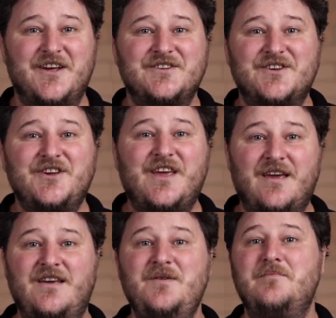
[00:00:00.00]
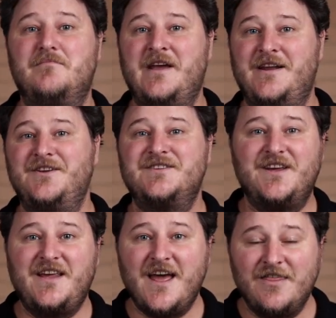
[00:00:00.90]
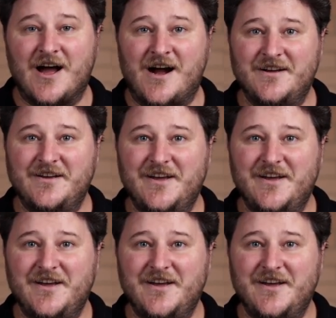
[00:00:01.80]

to keep meeting together.